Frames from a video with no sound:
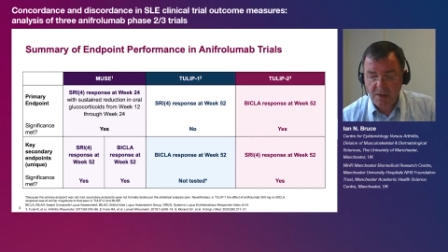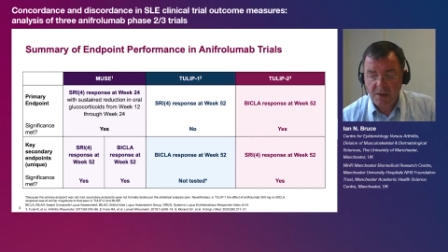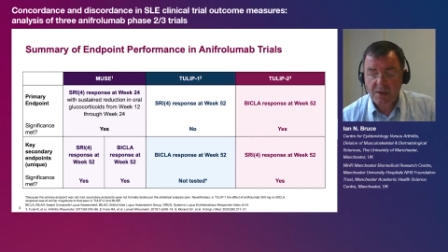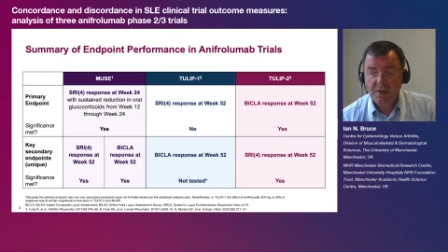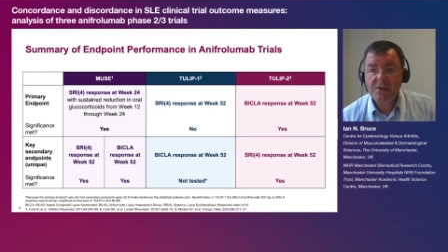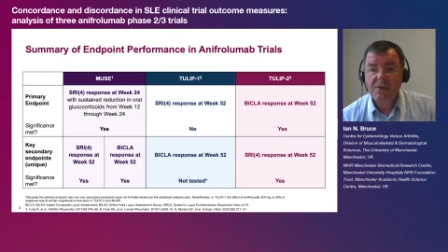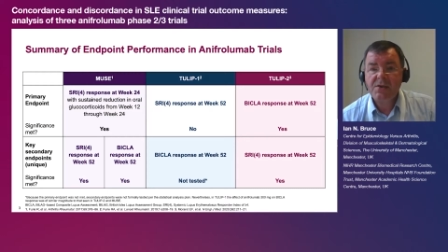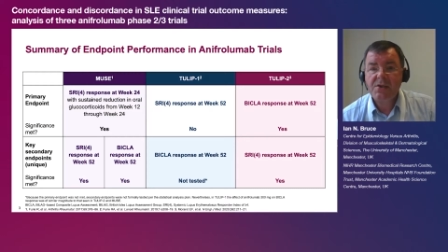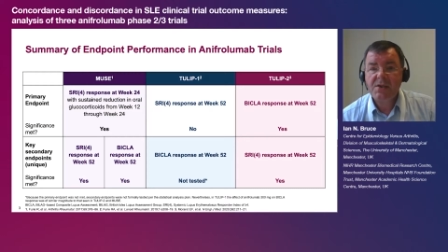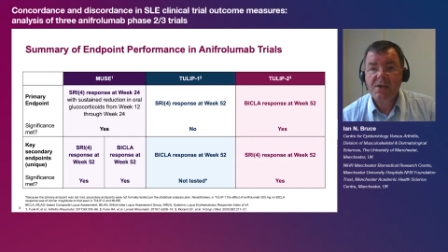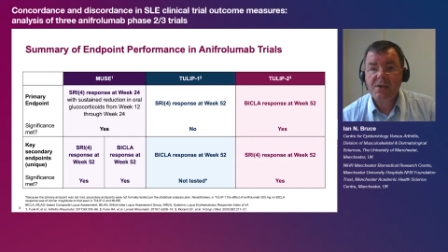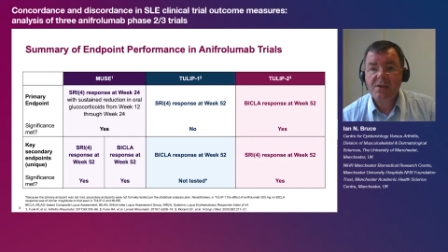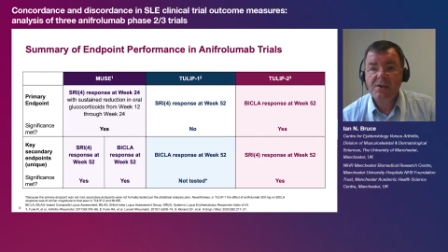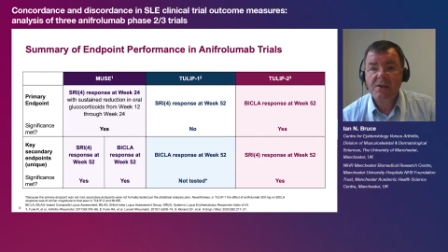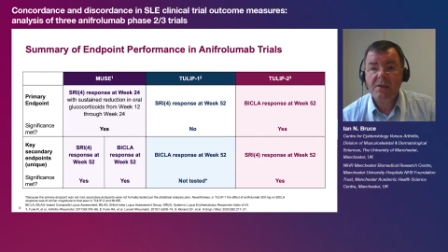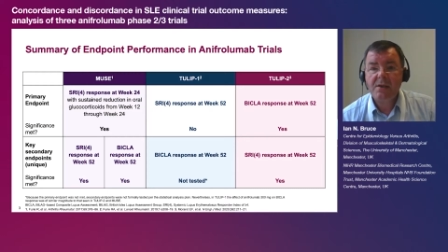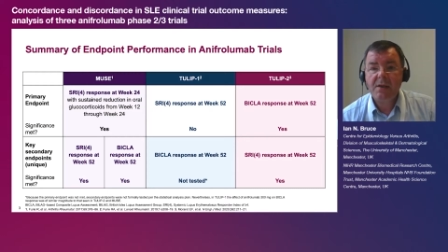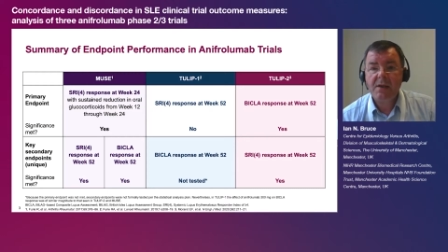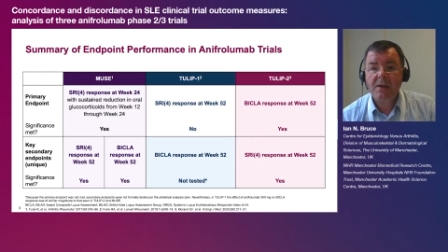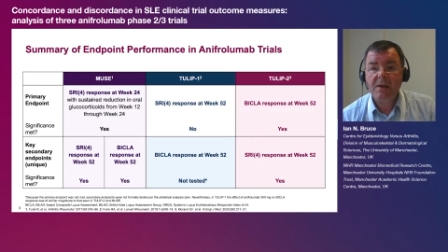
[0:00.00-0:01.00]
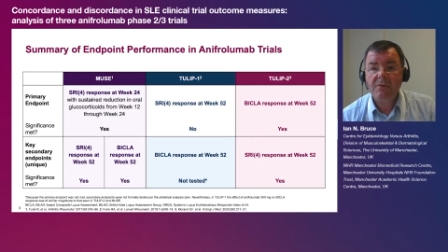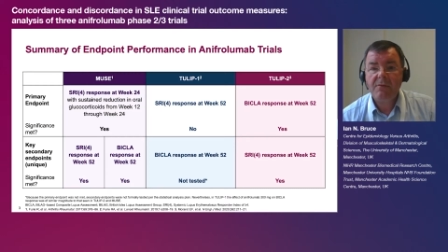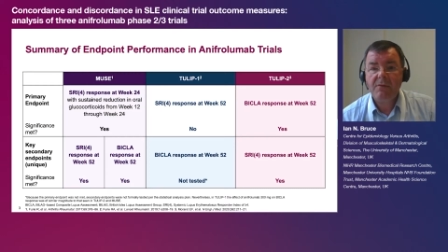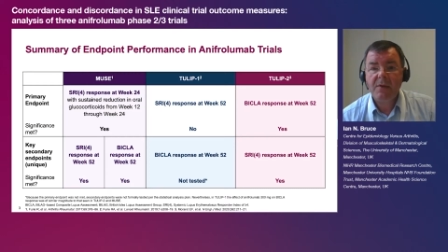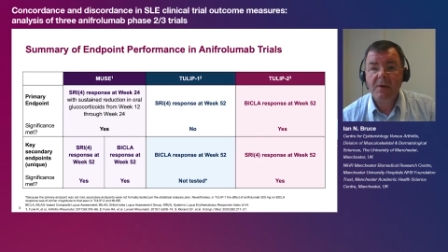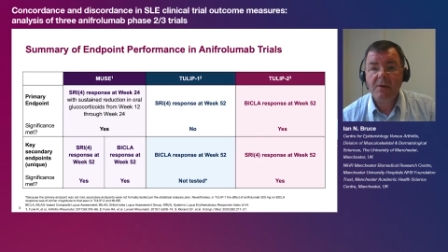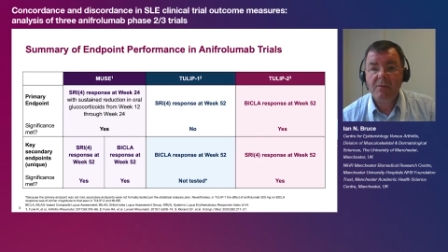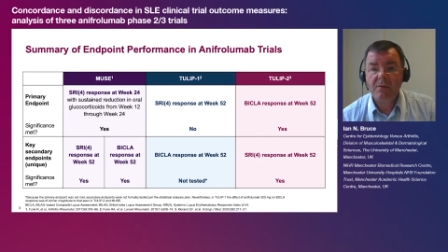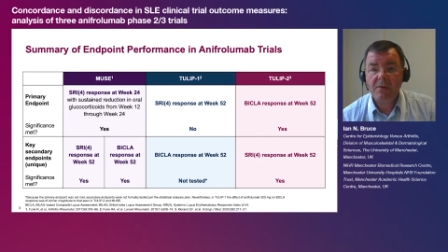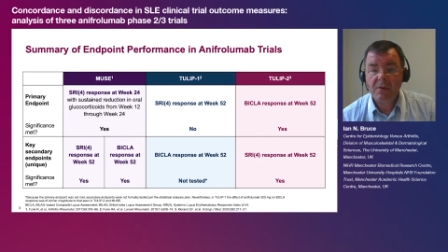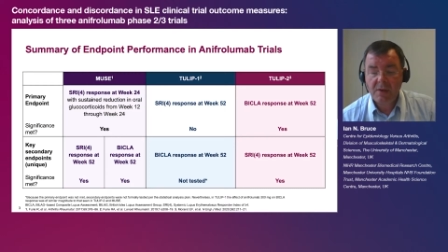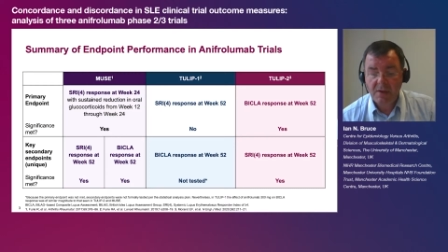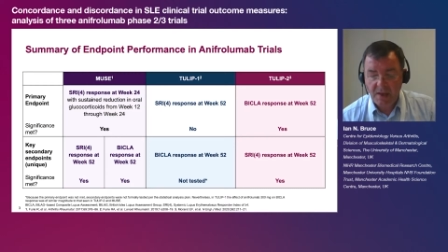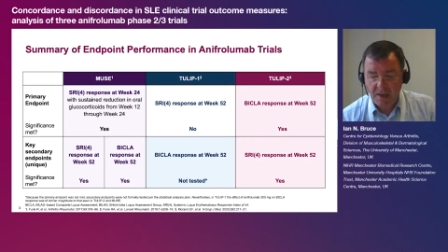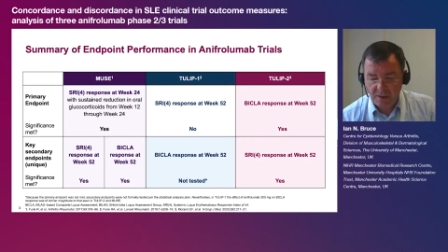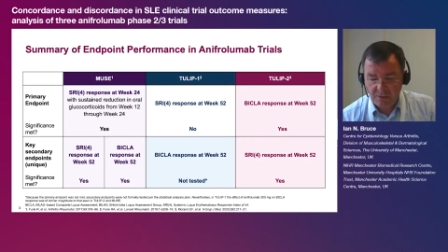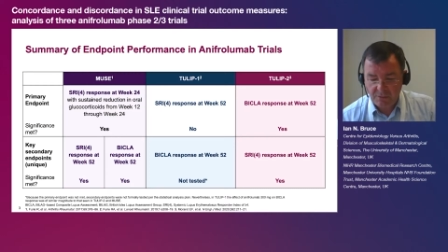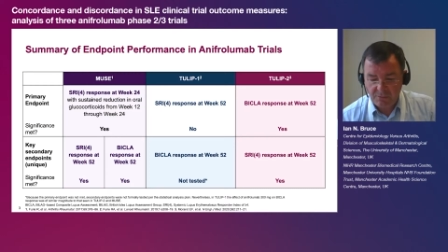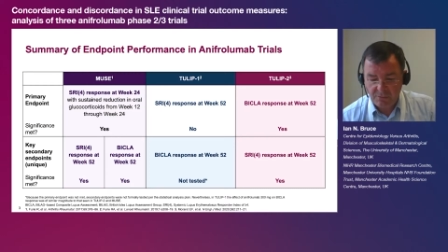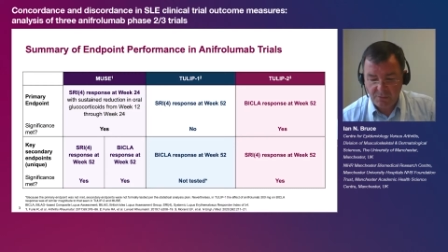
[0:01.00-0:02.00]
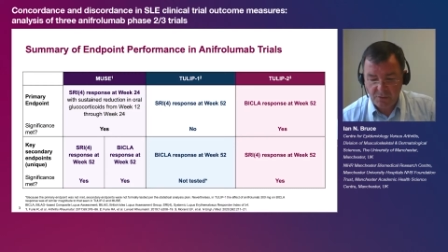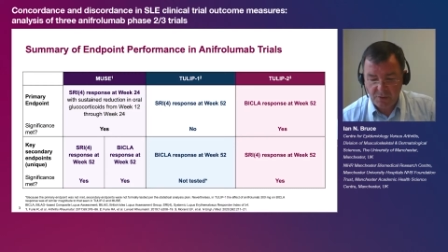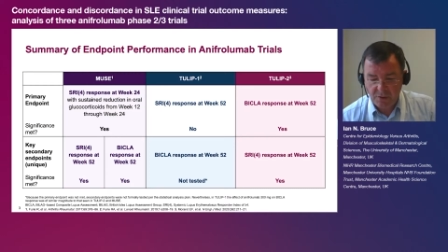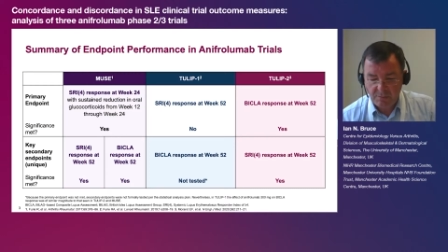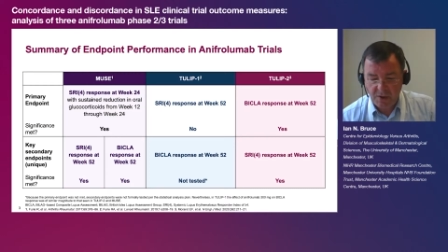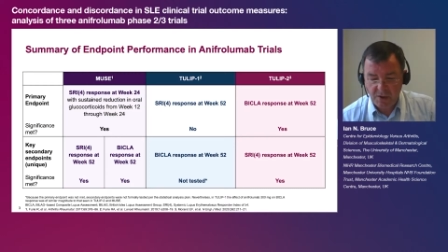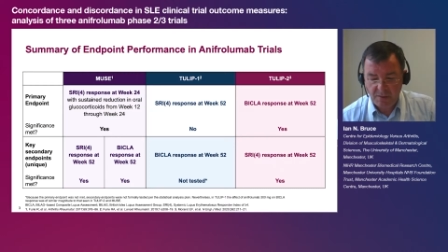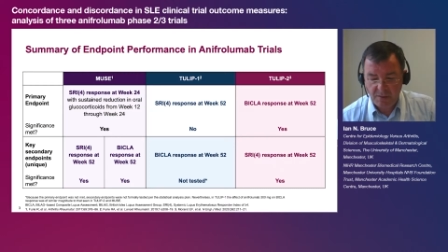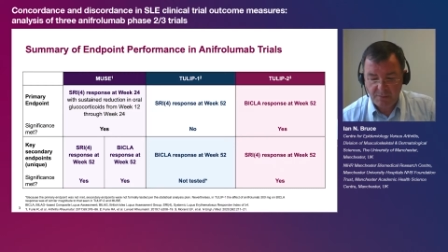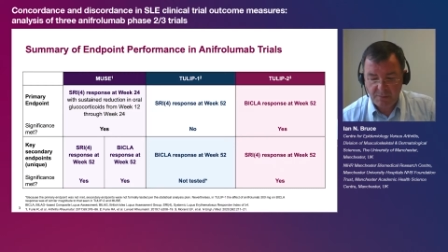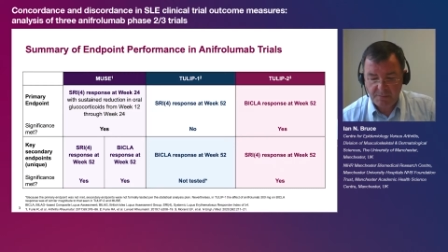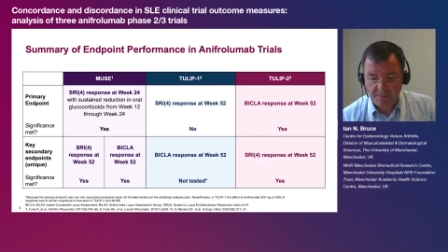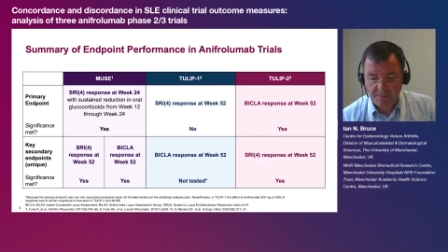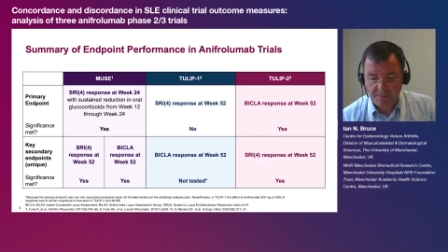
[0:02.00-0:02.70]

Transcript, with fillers: consistently favoured anifrolumab.